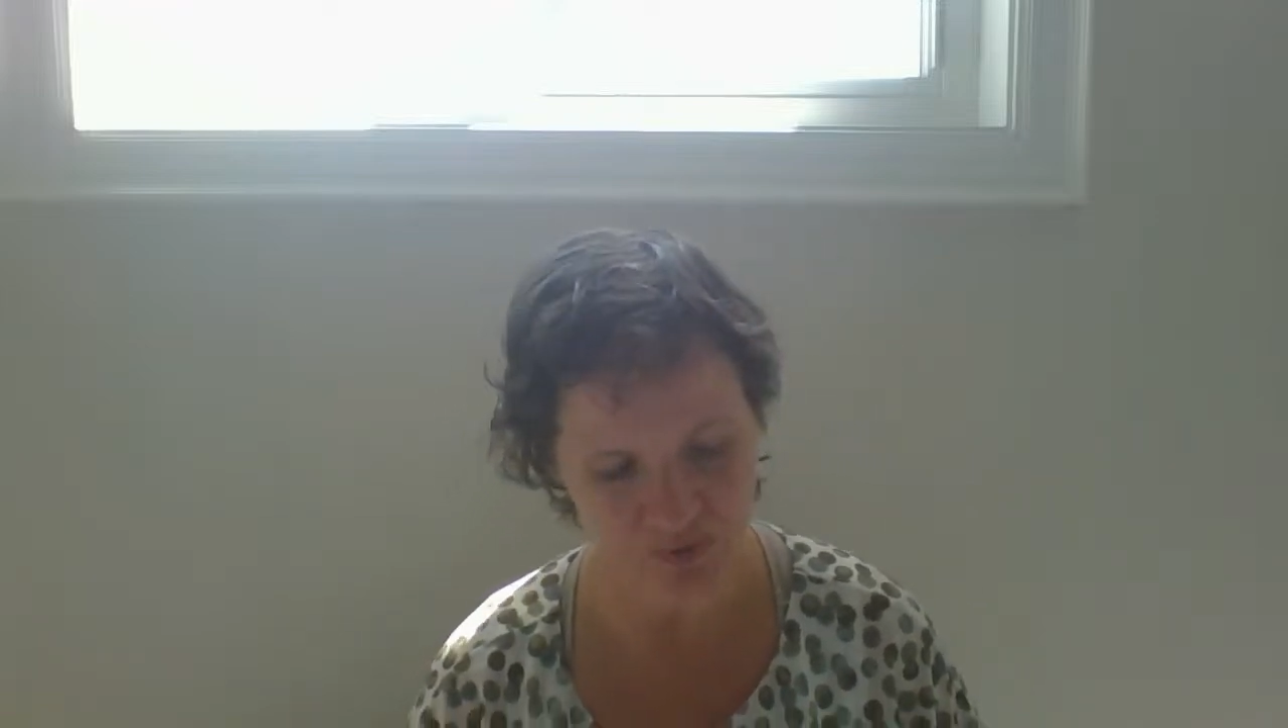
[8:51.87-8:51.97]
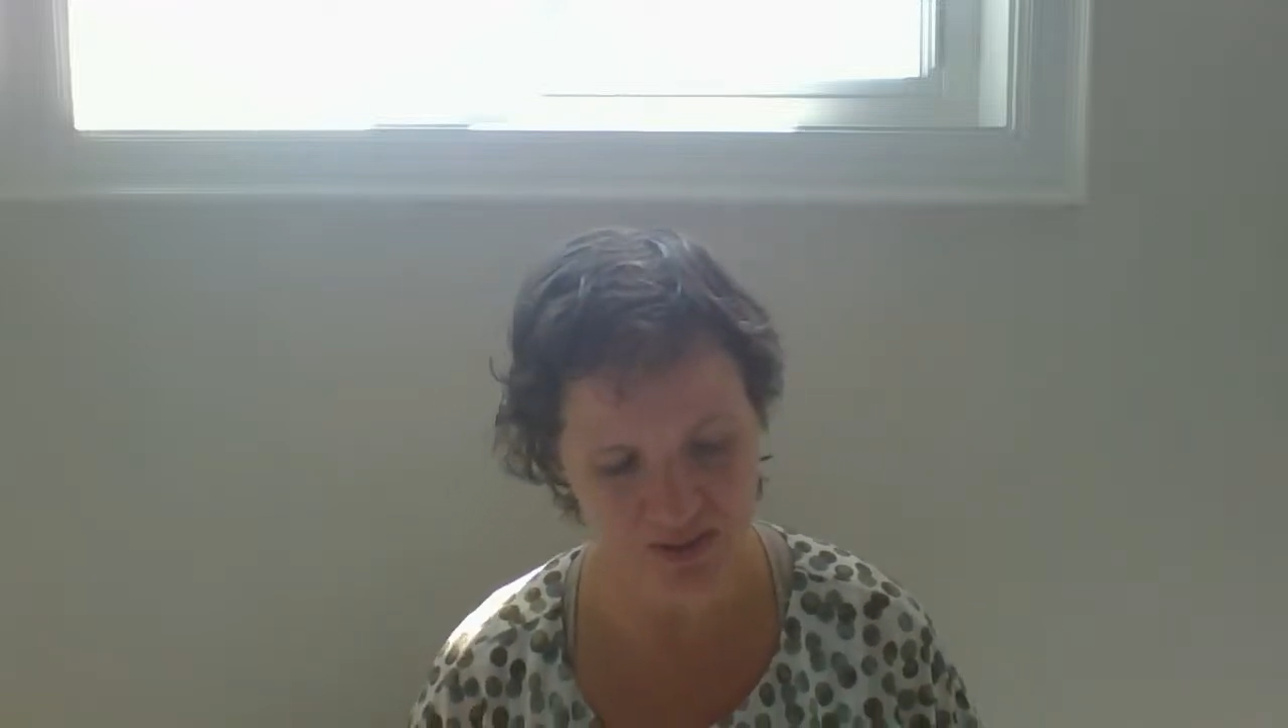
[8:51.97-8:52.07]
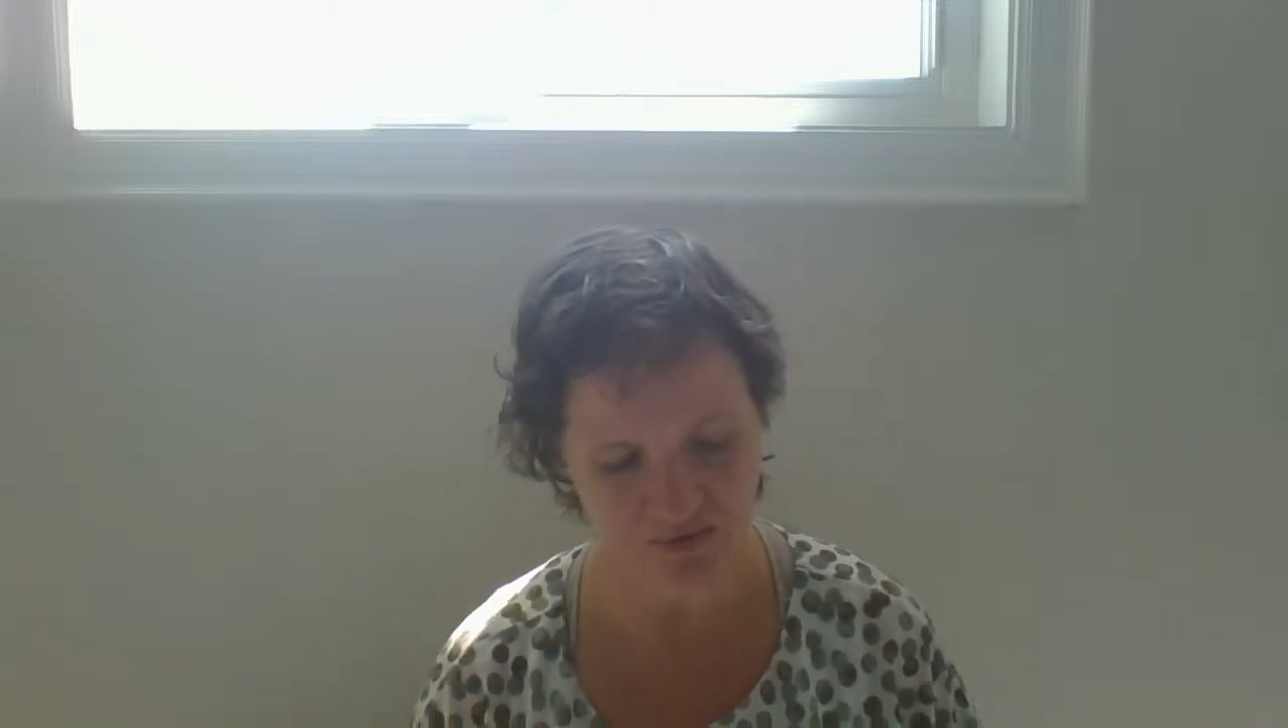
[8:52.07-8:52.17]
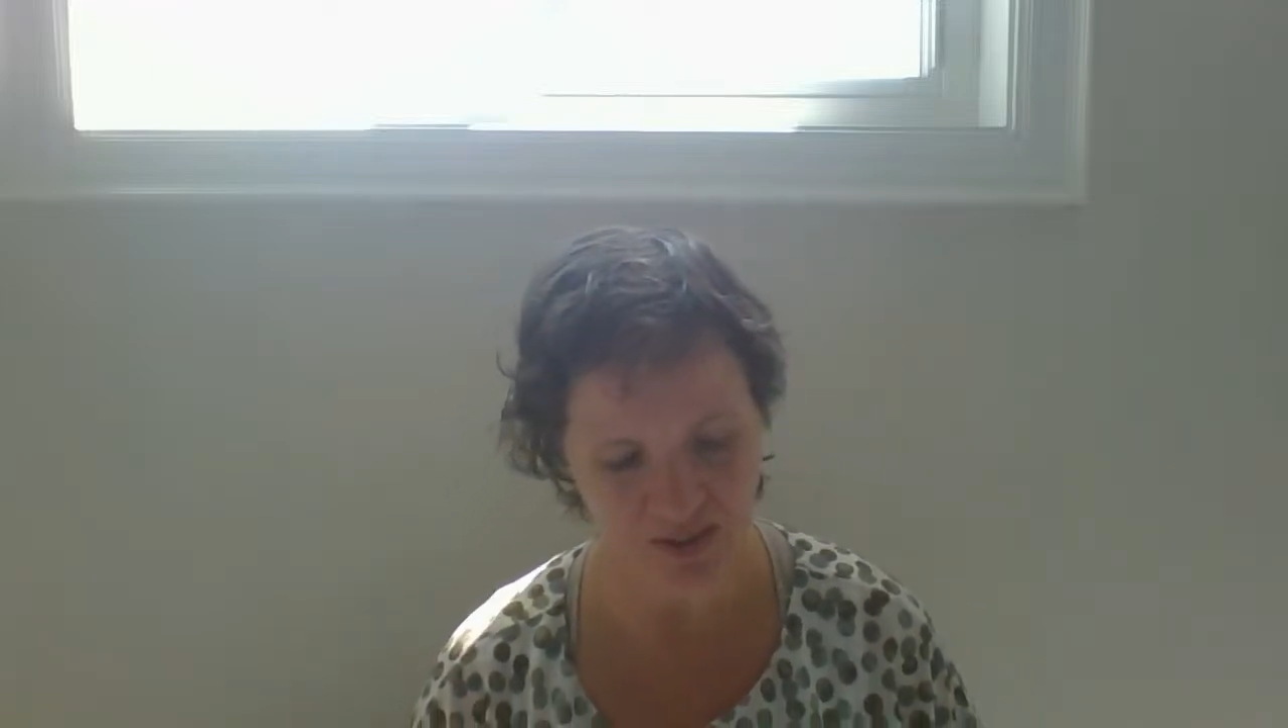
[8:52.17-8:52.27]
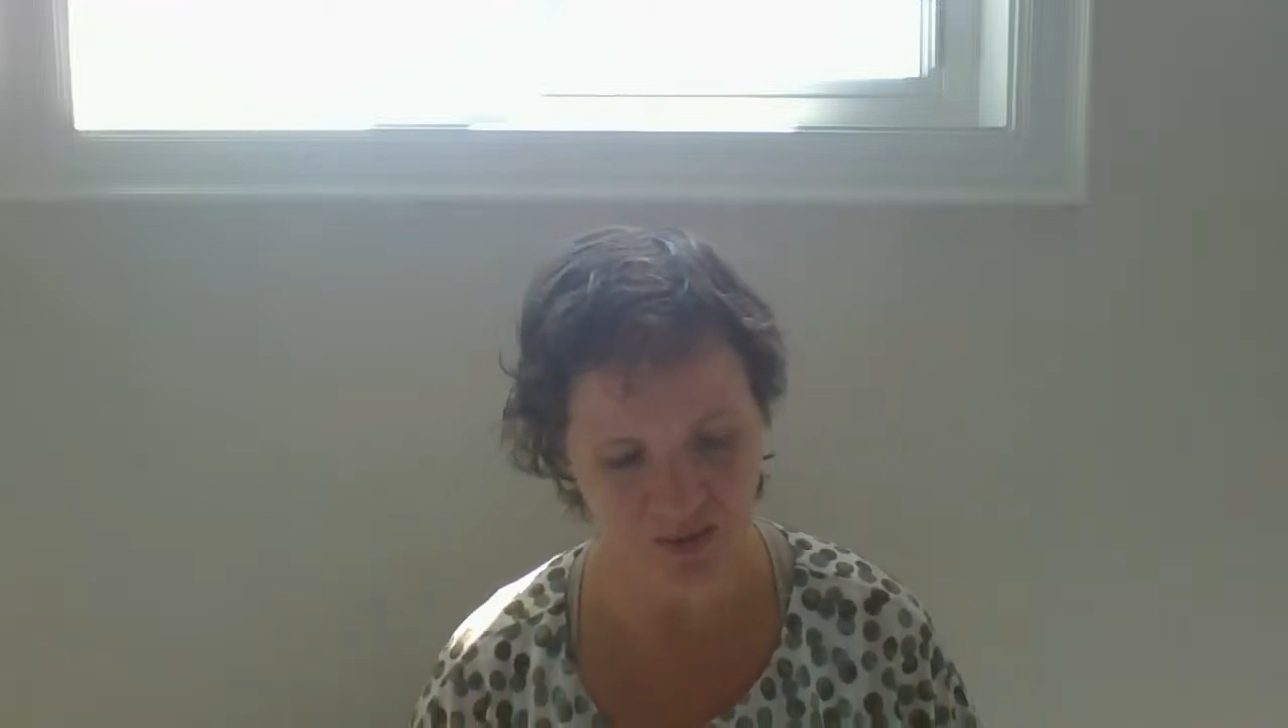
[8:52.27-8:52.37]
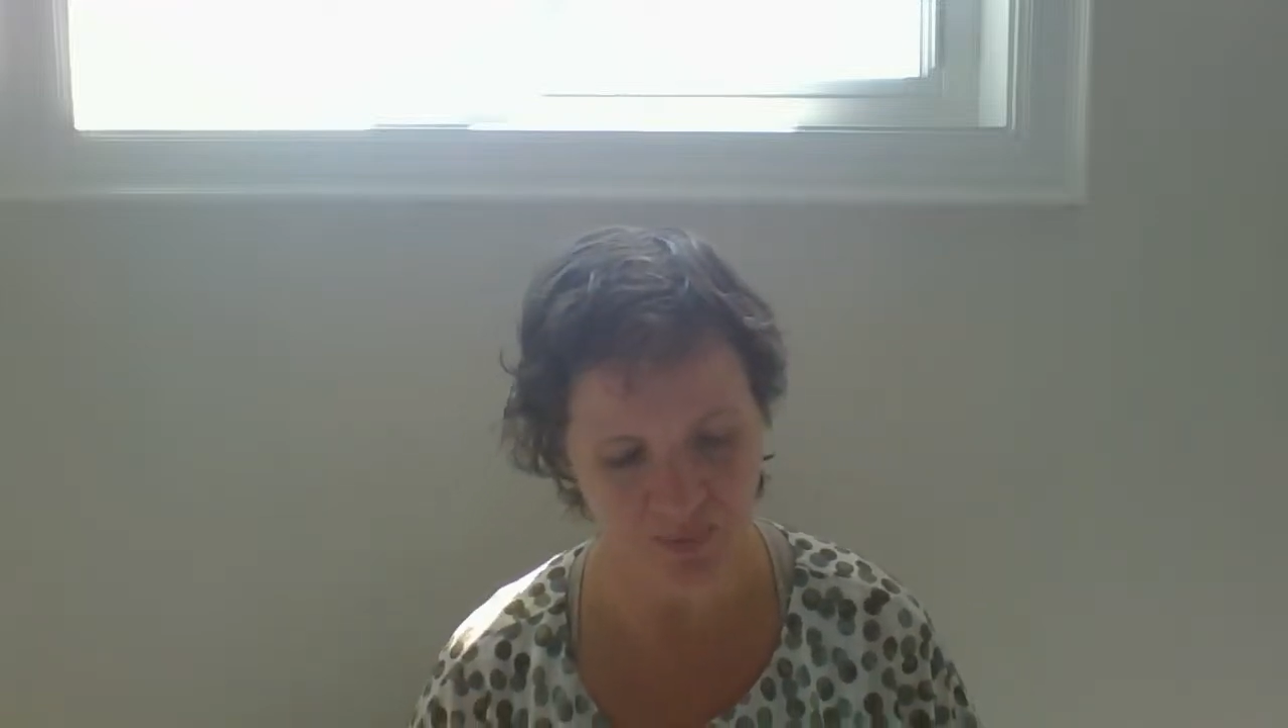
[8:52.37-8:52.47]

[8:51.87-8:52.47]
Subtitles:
we develop